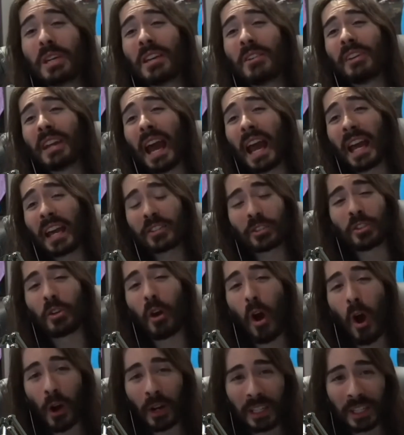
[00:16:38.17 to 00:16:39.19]
you even asked
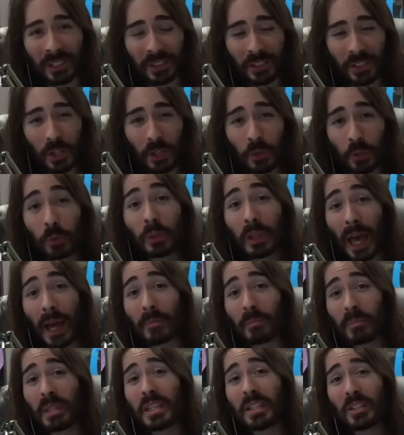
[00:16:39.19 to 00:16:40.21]
your audience to
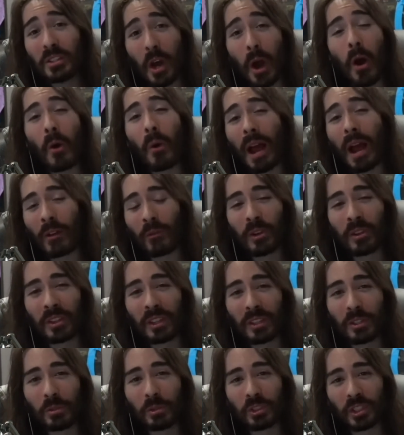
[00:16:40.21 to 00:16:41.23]
let me know
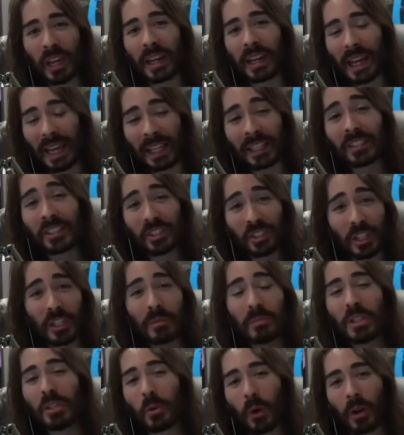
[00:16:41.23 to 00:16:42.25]
everything you said and
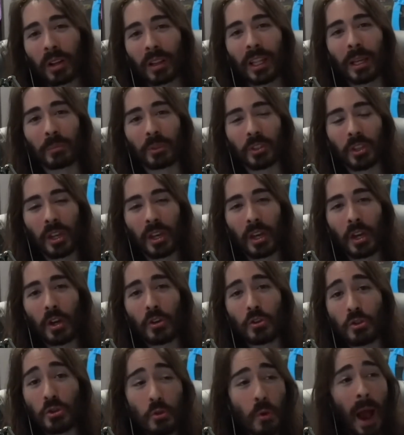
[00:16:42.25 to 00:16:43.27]
send me your clips.
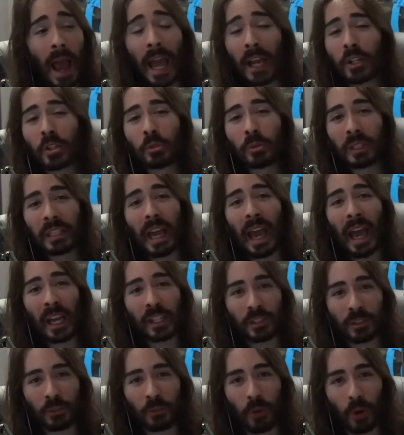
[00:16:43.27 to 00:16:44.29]
You actually
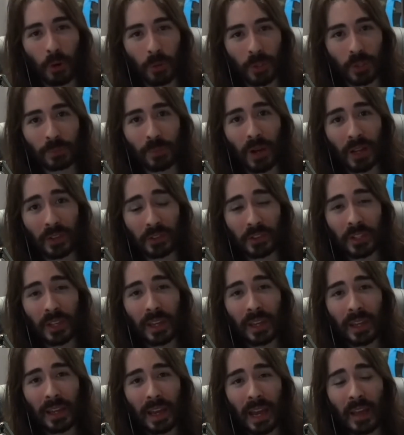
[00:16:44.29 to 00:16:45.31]
asked for a response,
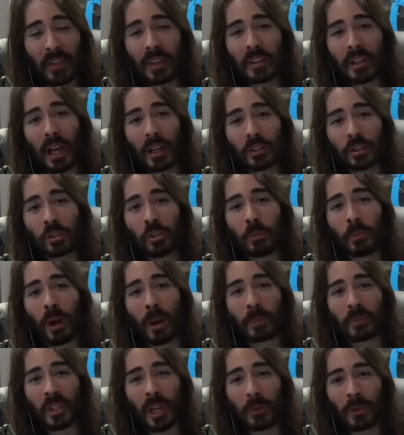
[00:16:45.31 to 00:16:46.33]
and then got
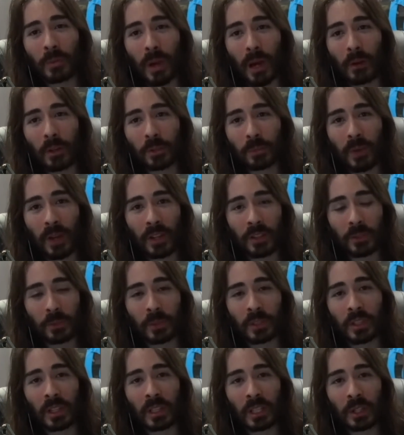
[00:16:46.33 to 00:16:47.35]
super upset when my response
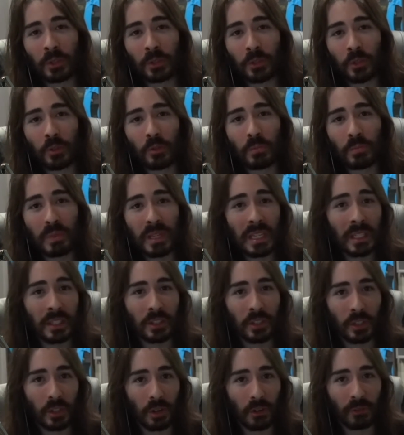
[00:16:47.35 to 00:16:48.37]
was a little too
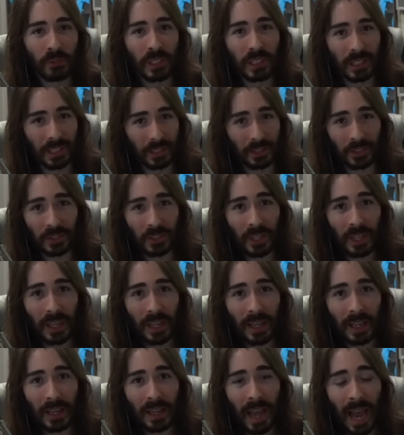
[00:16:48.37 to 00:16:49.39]
mean to your feelings.
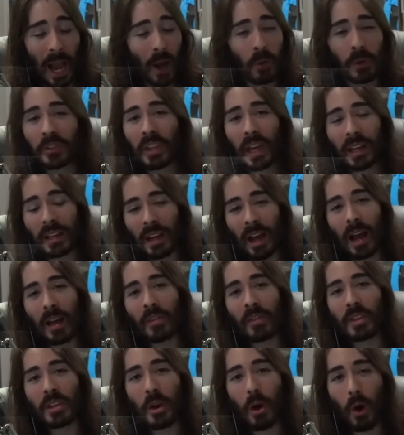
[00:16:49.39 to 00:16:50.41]
How is that
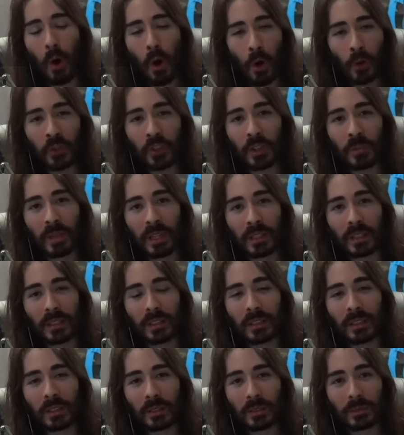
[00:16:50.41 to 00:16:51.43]
not the ultimate
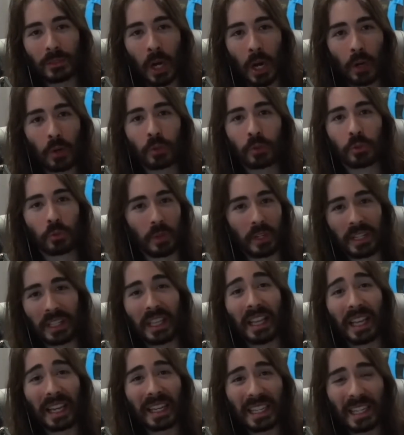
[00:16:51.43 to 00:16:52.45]
cuckoldry?
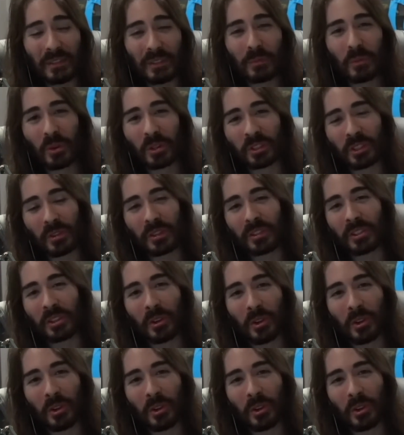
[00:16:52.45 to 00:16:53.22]
Like, even more so than